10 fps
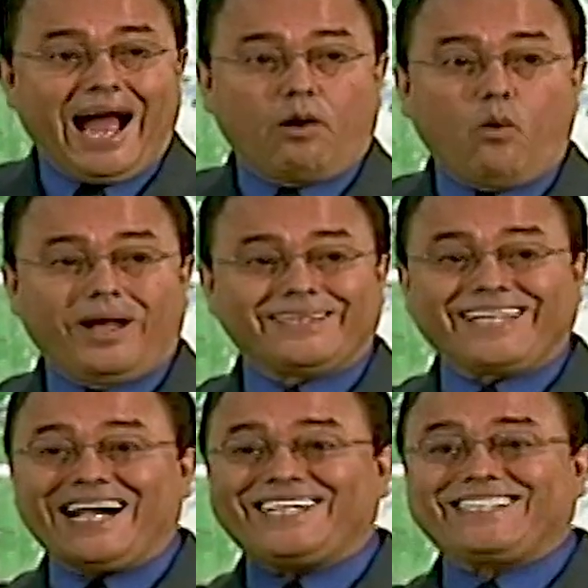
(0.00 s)
up with
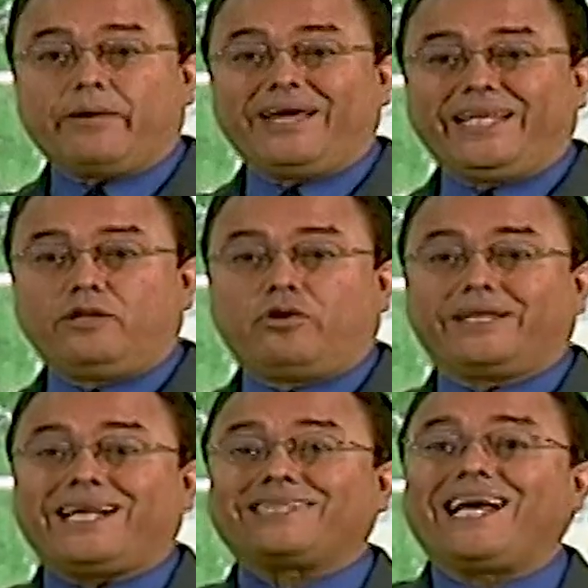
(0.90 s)
that poison that
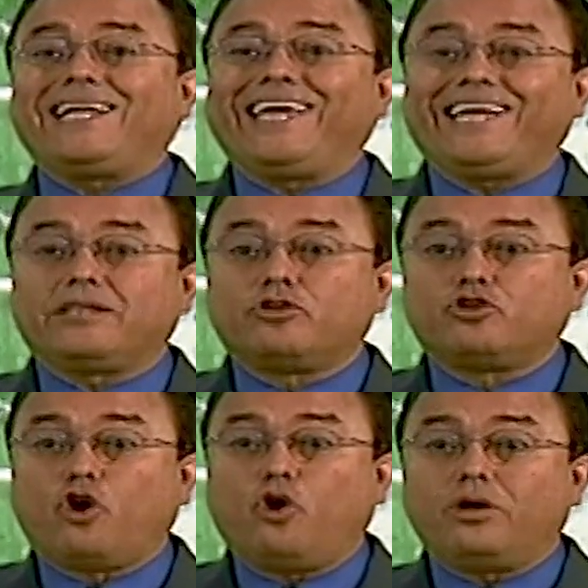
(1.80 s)
is coming out
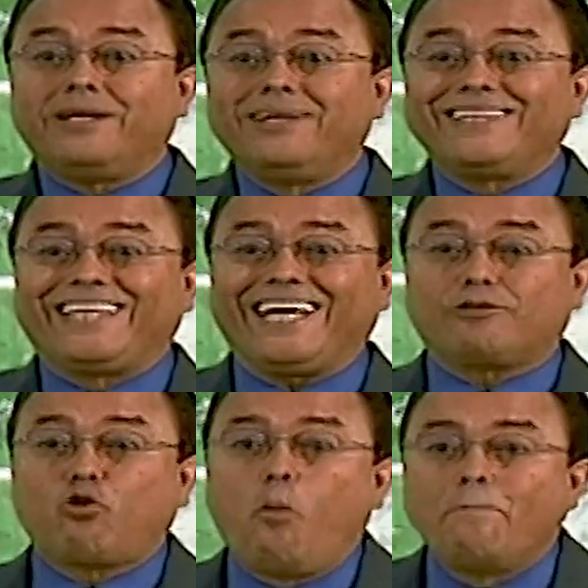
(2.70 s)
of your
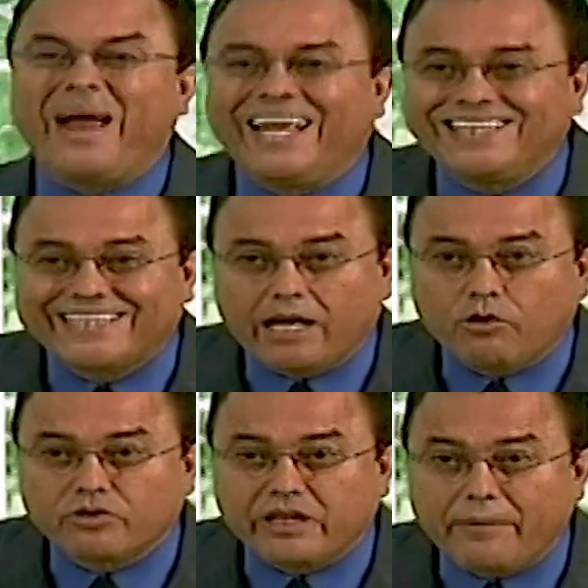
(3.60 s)
contaminated mind,
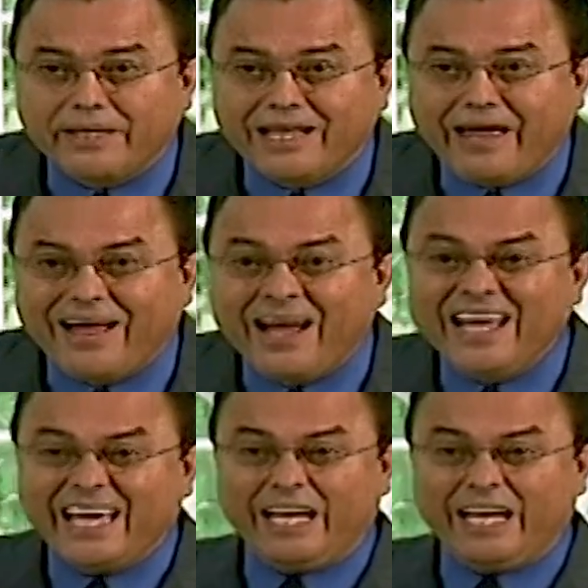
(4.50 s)
you are annoying